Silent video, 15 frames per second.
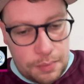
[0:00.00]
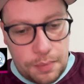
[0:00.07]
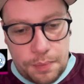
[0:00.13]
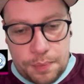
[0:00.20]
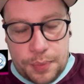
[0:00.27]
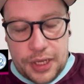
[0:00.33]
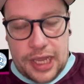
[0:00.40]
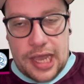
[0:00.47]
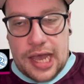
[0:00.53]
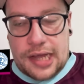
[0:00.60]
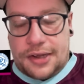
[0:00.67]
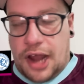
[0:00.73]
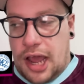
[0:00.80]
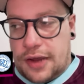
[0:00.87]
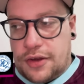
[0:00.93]
But yeah,
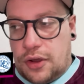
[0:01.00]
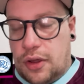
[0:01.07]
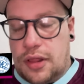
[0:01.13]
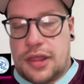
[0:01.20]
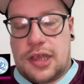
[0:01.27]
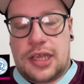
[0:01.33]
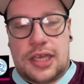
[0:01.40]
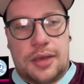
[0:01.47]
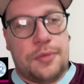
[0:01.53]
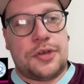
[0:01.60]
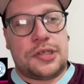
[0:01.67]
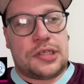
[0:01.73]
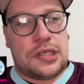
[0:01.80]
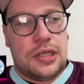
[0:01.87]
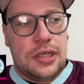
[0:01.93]
I don't think it
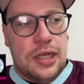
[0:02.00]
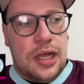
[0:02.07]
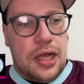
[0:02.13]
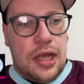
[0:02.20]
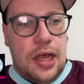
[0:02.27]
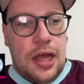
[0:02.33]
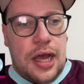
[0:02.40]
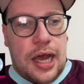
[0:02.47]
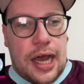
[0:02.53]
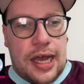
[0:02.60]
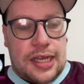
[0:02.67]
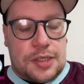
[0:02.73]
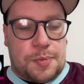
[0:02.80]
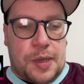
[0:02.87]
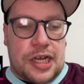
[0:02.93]
was
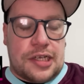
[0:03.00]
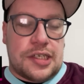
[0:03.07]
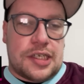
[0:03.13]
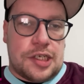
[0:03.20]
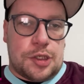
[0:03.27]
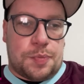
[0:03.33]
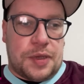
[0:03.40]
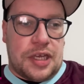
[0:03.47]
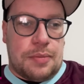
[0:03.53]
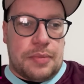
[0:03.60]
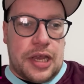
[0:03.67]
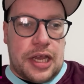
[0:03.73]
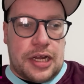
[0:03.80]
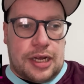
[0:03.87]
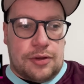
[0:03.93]
as bad as it's being
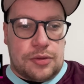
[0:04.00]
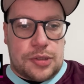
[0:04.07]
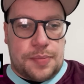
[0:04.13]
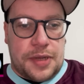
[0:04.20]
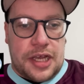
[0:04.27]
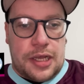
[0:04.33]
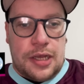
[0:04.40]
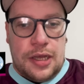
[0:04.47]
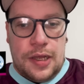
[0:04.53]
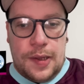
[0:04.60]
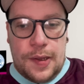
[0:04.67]
made out to be.